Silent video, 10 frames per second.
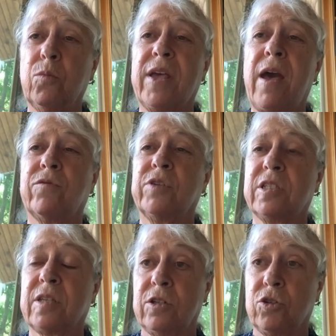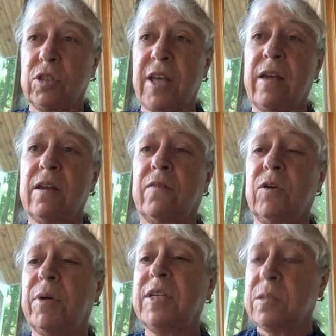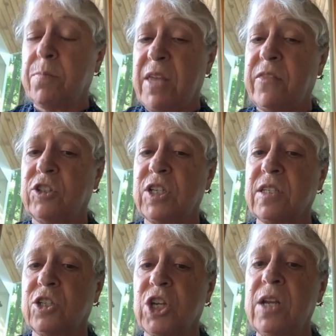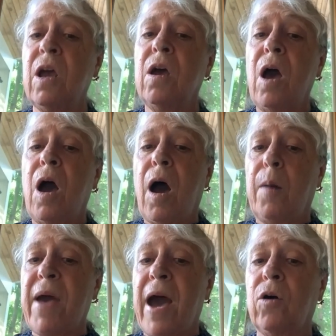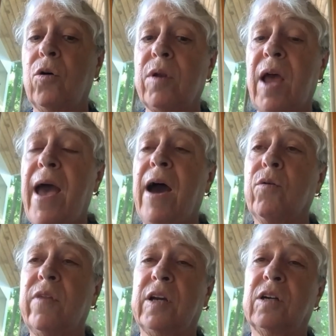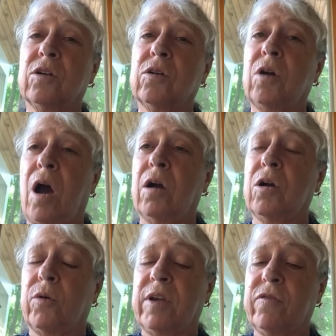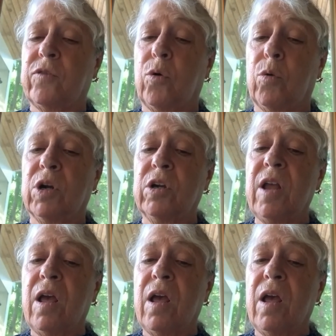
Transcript: We have rescheduled that. Everybody's made their decision about how they're going forward.